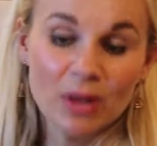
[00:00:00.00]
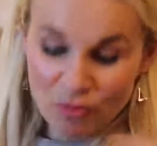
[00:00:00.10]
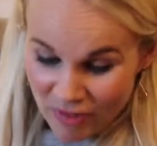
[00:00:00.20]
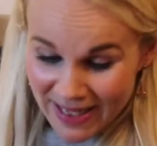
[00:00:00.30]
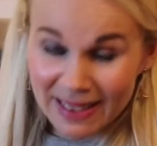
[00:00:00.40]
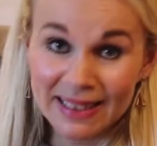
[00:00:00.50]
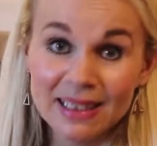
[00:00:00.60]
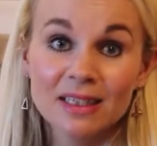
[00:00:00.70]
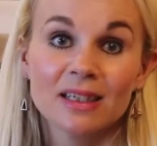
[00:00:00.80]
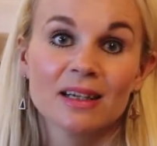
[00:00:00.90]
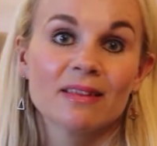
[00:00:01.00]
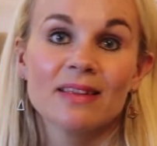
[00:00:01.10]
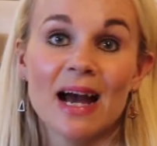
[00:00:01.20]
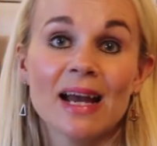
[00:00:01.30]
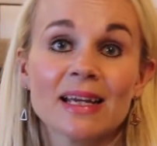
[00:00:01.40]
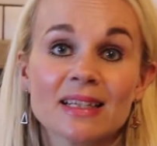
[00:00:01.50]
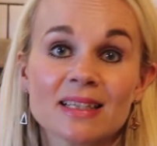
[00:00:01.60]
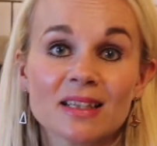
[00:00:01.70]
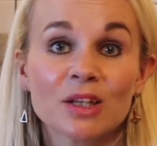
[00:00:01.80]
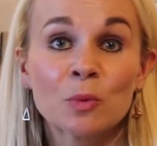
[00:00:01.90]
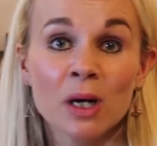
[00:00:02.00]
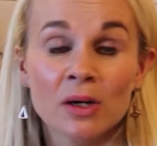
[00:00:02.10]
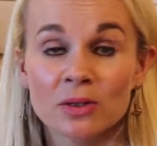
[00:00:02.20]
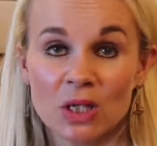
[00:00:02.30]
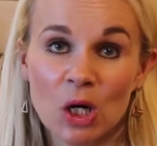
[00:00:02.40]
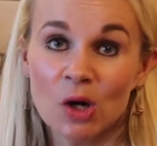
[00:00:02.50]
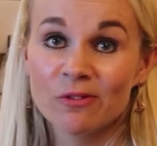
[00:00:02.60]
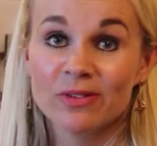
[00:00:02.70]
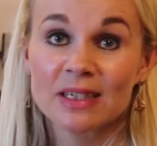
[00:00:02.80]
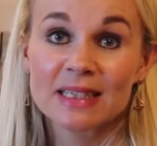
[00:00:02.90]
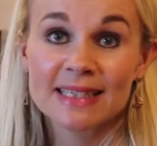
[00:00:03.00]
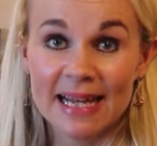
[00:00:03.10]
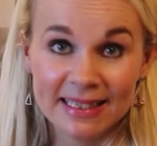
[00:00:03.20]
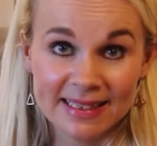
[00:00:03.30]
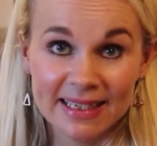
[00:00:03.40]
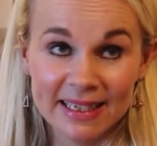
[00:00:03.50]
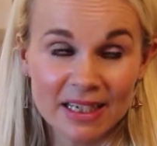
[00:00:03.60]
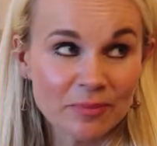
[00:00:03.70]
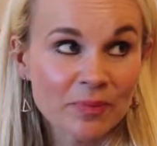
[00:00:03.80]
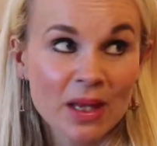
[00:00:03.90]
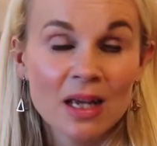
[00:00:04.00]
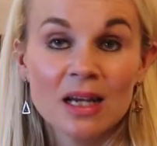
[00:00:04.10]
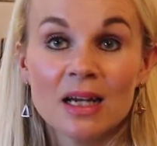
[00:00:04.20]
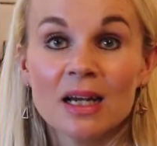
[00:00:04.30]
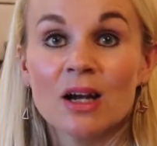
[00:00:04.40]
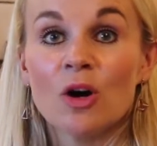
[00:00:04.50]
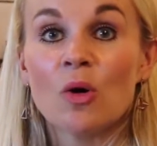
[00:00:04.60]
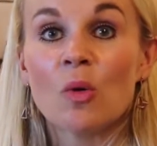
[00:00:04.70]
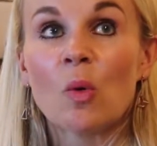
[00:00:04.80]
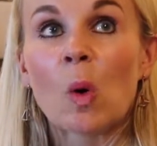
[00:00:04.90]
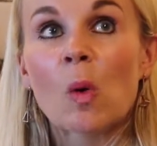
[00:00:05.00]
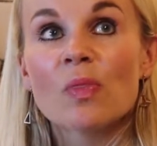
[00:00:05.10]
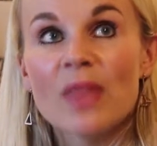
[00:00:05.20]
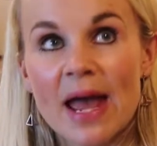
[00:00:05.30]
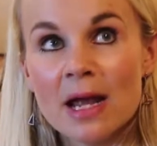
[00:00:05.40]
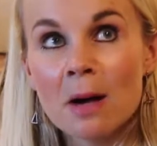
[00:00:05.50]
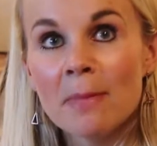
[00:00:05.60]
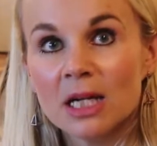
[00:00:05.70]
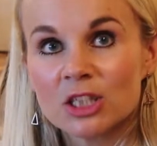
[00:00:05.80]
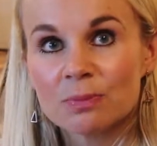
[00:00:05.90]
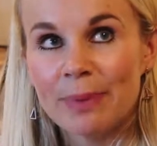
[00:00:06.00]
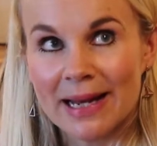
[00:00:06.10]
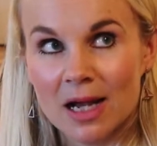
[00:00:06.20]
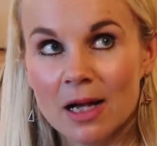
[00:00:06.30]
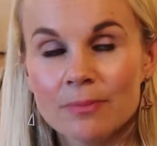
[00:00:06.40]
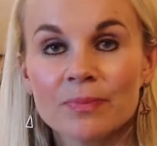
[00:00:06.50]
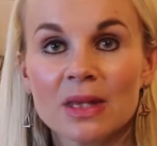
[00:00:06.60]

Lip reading: Really, that is the world of salicylic. They are much better